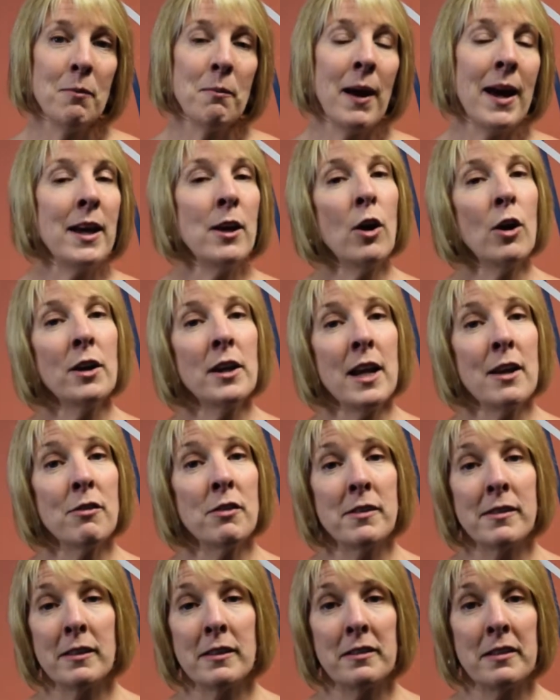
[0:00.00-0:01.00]
may not
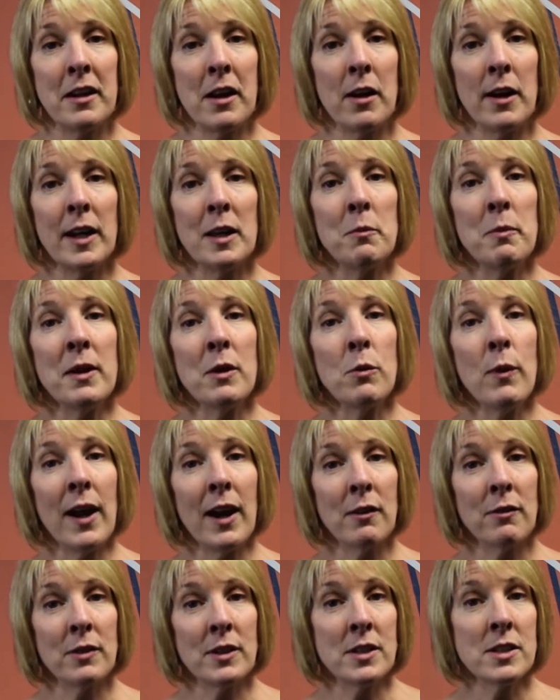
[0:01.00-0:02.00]
necessarily be
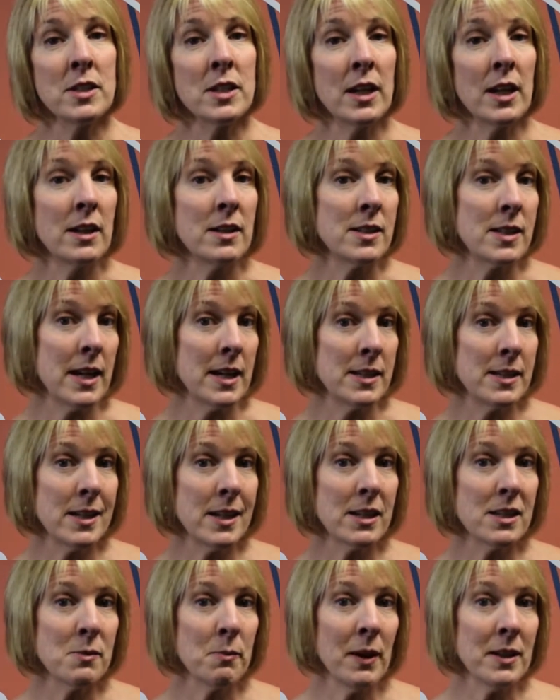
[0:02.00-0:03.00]
relevant in, say,
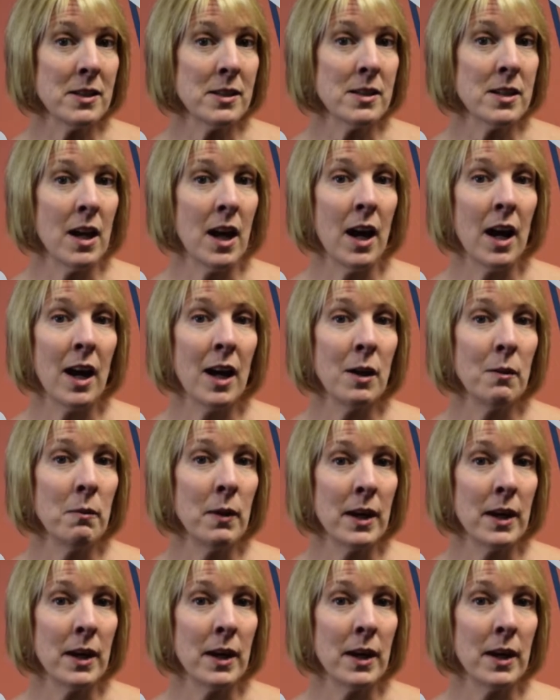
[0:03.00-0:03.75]
6 months' time,